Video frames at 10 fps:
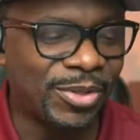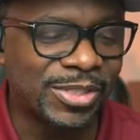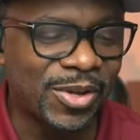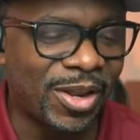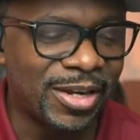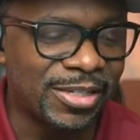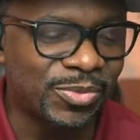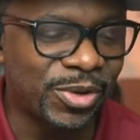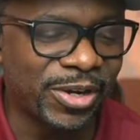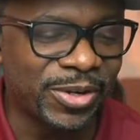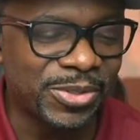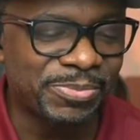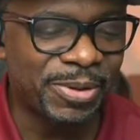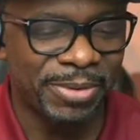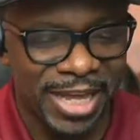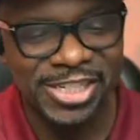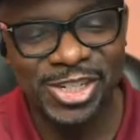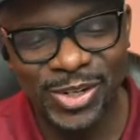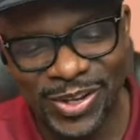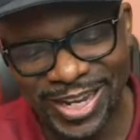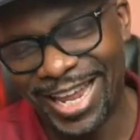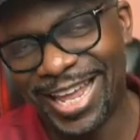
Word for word: Always calling us weirdos, but bless you.